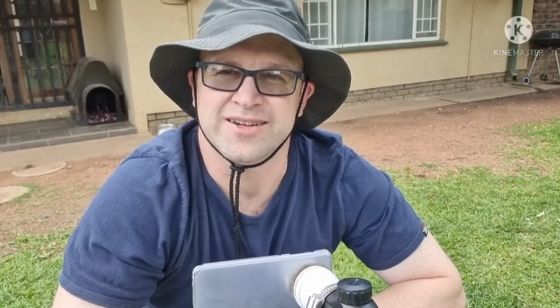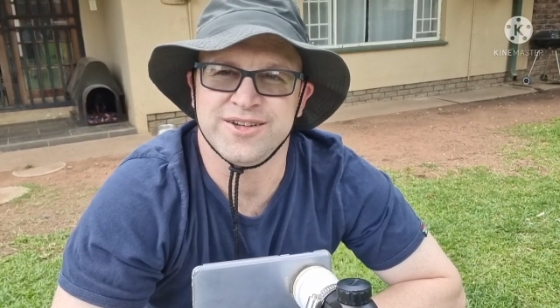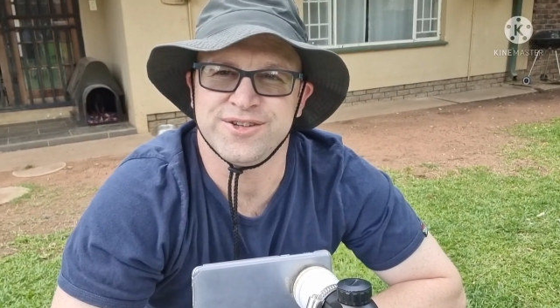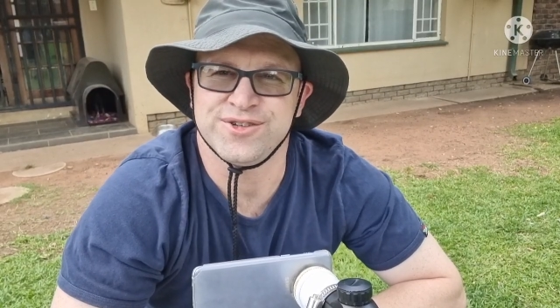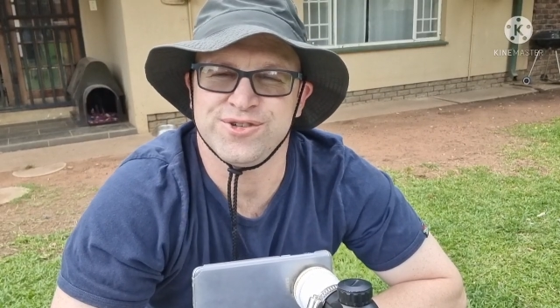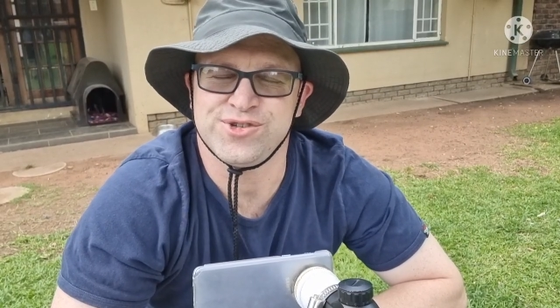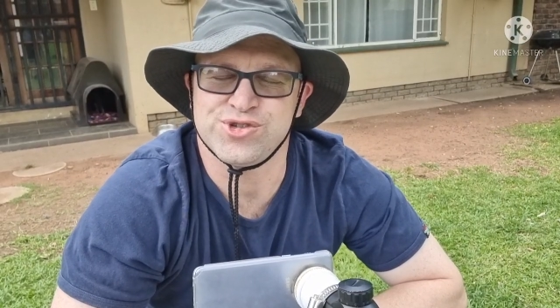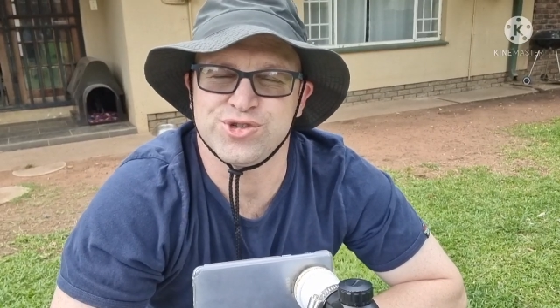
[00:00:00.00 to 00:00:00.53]
the
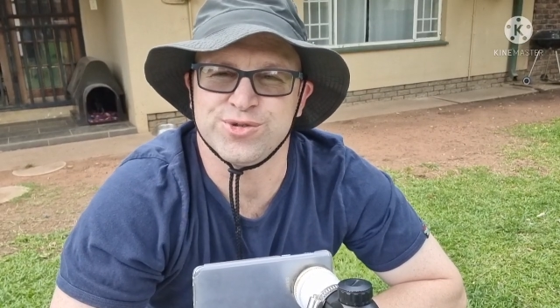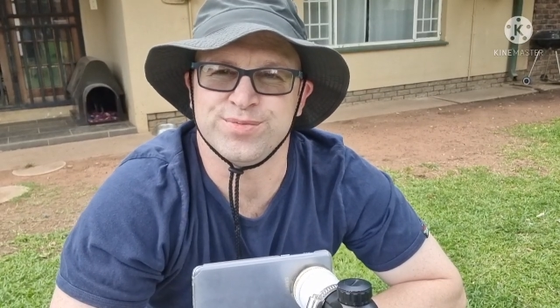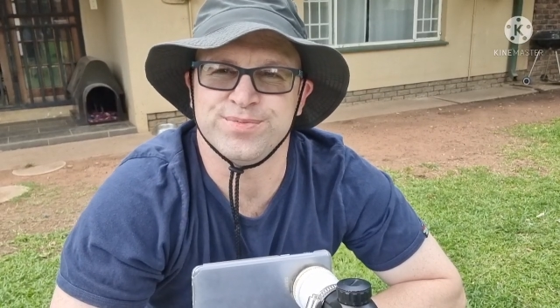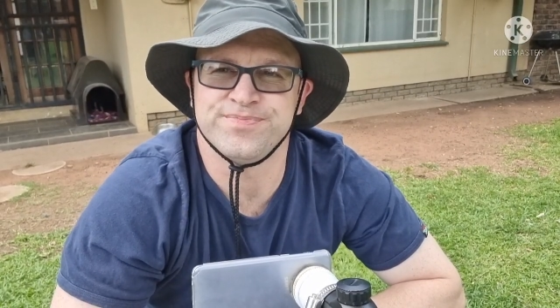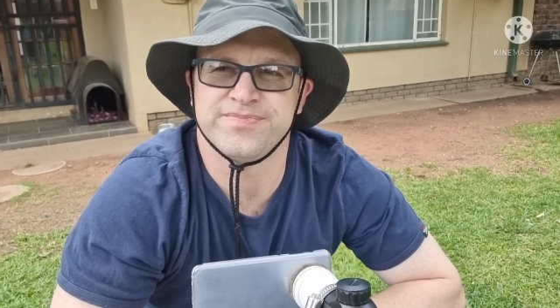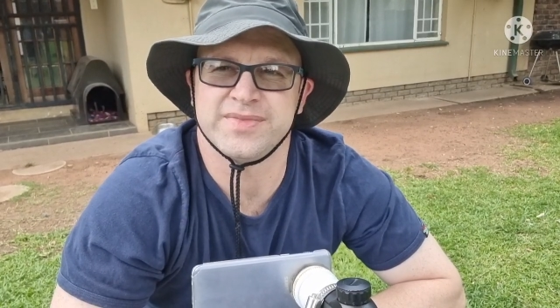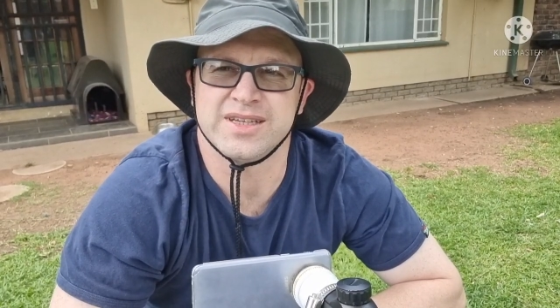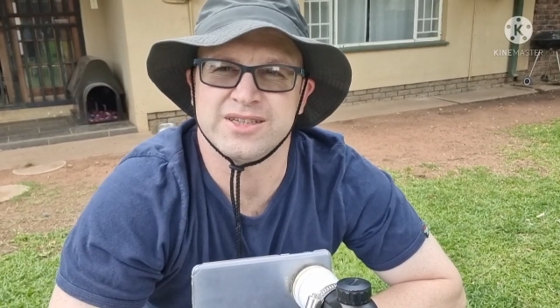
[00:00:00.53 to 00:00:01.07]
YouTube.
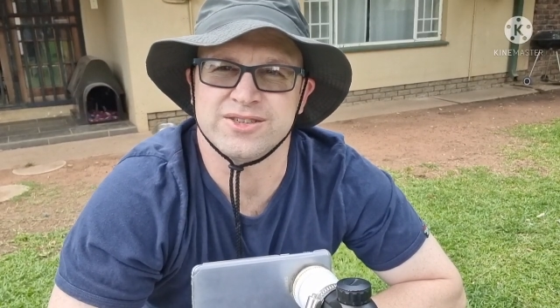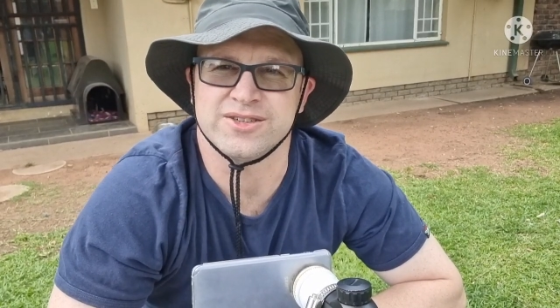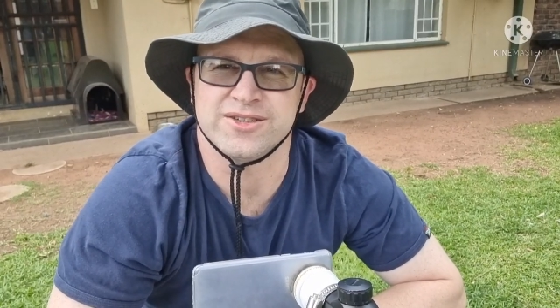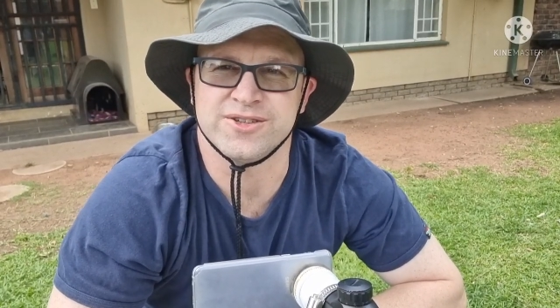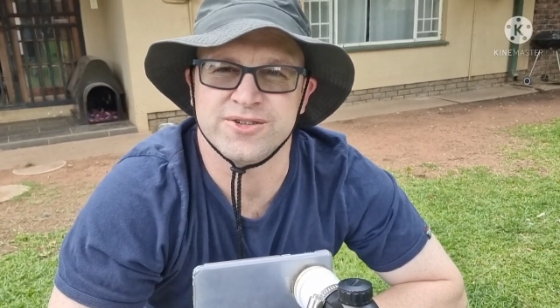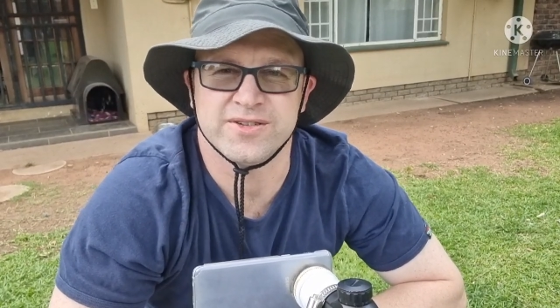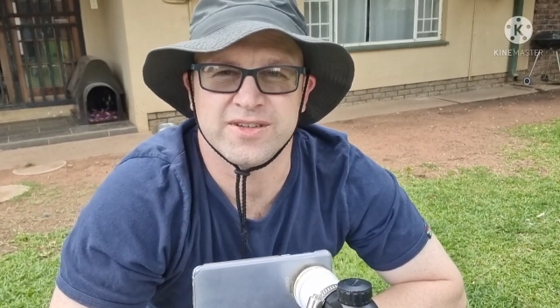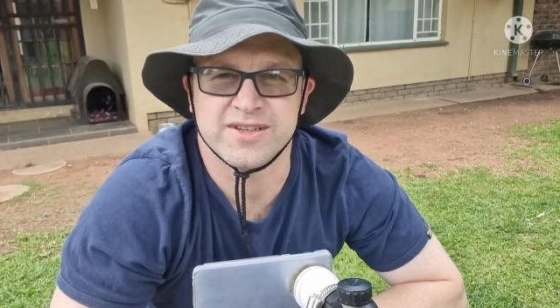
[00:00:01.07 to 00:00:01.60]

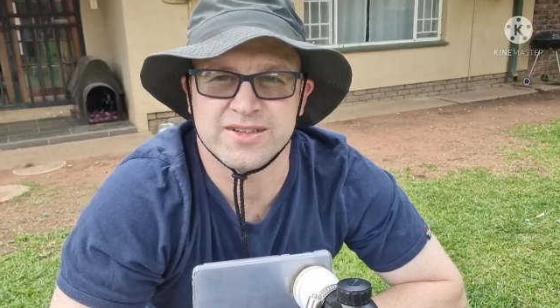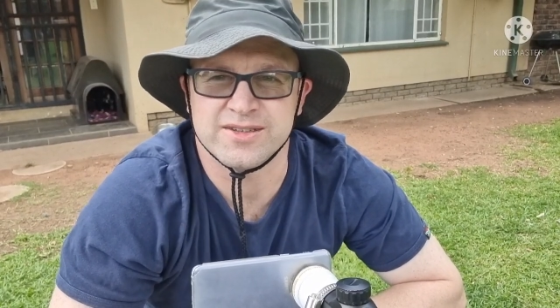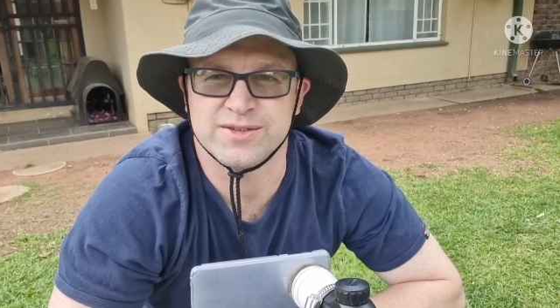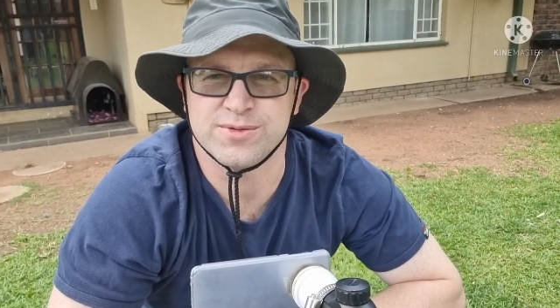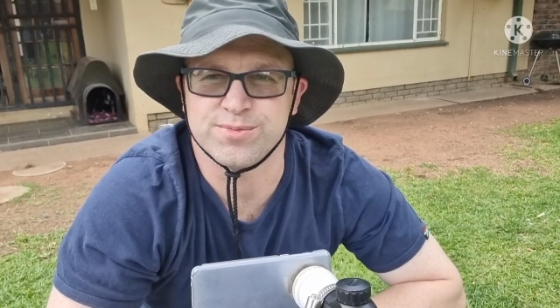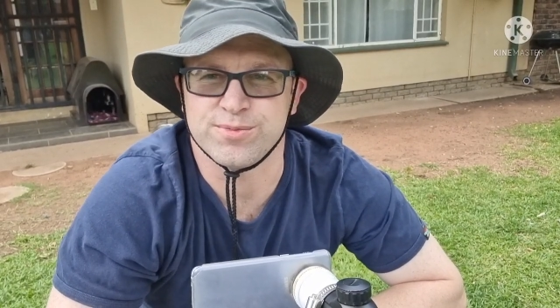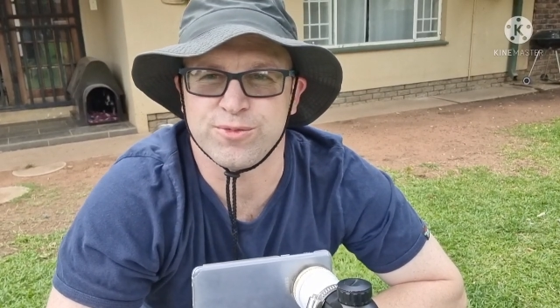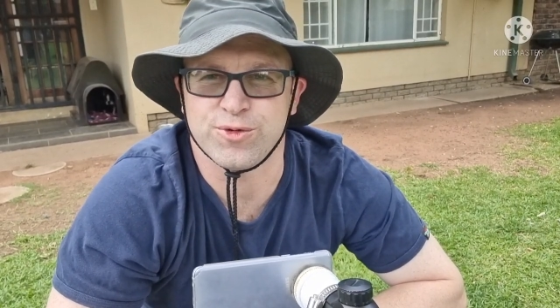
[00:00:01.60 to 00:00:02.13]
So
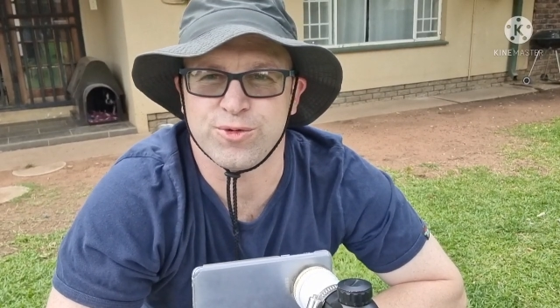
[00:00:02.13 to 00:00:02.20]
it's